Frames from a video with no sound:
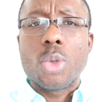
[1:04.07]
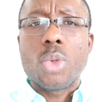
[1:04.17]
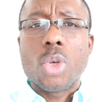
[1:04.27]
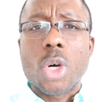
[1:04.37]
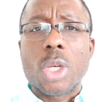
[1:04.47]
do
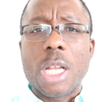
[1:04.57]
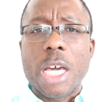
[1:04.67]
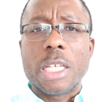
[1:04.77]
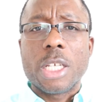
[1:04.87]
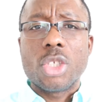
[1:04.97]
not
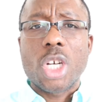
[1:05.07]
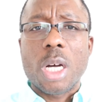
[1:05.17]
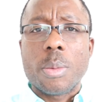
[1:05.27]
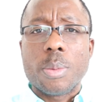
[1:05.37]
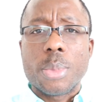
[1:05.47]
like their
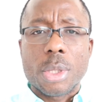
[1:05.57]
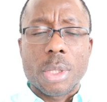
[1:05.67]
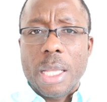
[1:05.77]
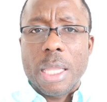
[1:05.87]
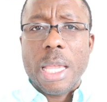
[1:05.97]
jobs?
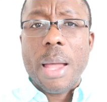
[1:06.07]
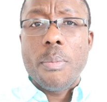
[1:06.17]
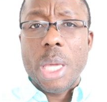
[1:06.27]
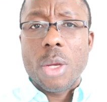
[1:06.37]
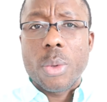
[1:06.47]
There are
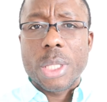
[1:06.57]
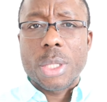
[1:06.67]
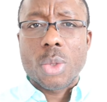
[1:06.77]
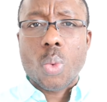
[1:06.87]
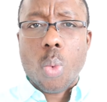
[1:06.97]
many
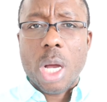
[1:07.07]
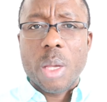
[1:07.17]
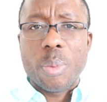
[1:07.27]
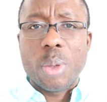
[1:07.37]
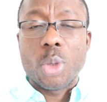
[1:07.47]
reasons why
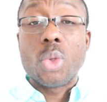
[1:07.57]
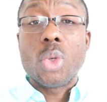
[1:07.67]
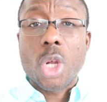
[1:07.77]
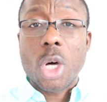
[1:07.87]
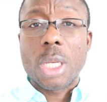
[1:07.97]
people do
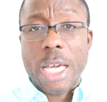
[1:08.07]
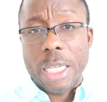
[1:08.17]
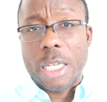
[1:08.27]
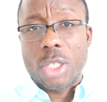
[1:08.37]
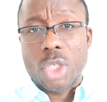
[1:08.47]
not
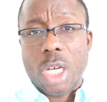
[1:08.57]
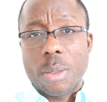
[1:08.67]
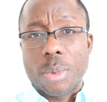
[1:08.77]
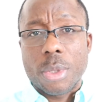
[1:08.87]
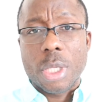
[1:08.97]
like their
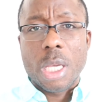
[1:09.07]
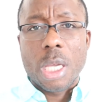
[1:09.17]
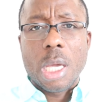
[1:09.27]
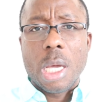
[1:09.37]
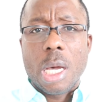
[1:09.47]
jobs.
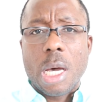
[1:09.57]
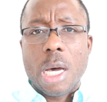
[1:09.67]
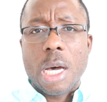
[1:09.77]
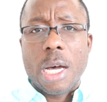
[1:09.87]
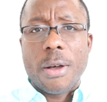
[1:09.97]

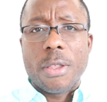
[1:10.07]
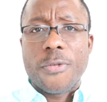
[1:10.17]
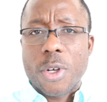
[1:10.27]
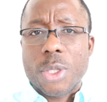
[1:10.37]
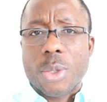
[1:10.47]
The
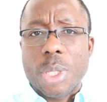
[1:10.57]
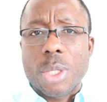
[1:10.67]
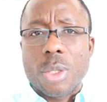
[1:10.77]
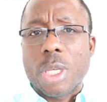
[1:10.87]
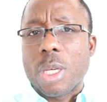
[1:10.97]
first
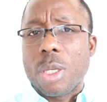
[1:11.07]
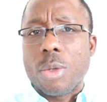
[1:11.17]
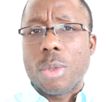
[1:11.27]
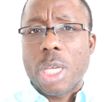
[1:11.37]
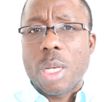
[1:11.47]
reason
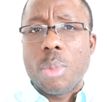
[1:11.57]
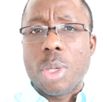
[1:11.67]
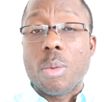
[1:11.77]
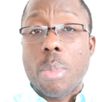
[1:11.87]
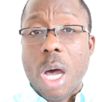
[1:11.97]
can be
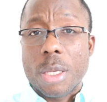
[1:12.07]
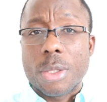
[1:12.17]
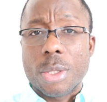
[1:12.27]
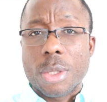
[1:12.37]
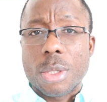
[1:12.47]
the
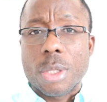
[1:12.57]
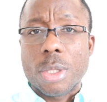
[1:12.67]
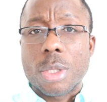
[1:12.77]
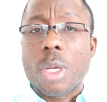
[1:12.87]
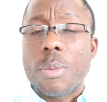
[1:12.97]
boss.
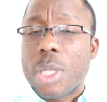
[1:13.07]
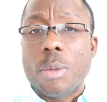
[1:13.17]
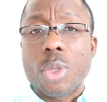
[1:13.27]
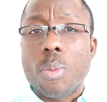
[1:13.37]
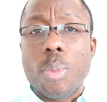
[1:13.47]

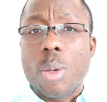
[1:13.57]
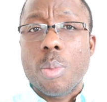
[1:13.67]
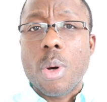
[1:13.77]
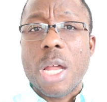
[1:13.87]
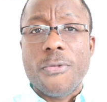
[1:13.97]
Sometimes some
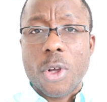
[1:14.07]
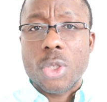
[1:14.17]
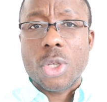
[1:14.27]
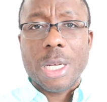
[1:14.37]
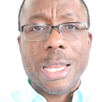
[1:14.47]
people
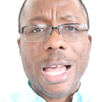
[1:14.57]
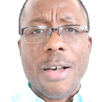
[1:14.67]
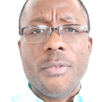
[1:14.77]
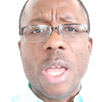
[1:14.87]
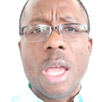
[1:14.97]
unfortunately
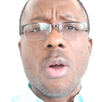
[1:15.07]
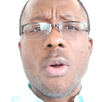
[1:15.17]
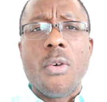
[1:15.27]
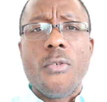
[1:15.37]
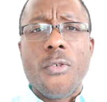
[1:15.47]
have
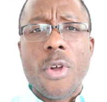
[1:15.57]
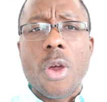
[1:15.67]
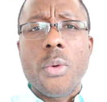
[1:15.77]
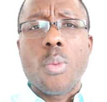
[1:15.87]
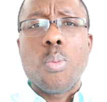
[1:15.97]

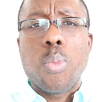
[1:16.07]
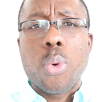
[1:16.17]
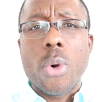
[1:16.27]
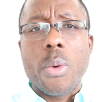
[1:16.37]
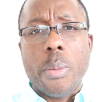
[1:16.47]
very
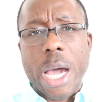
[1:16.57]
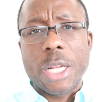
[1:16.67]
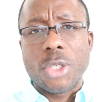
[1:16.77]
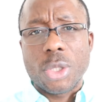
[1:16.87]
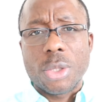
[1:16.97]
poor
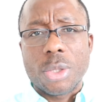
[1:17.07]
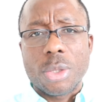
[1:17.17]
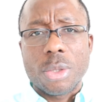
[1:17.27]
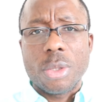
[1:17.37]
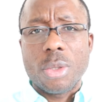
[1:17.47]

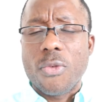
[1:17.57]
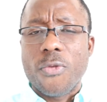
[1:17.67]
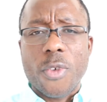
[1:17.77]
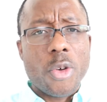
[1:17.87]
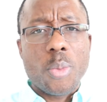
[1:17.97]
managers,
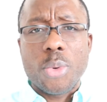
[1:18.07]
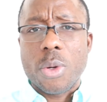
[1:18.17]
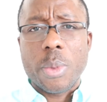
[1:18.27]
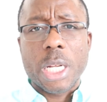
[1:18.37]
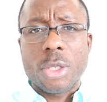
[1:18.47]
very poor
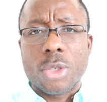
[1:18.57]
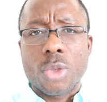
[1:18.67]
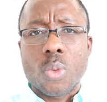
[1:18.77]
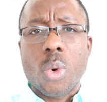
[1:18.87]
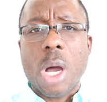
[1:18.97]
managers
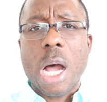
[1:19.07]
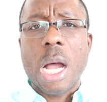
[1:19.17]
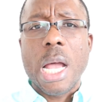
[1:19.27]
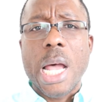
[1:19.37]
who are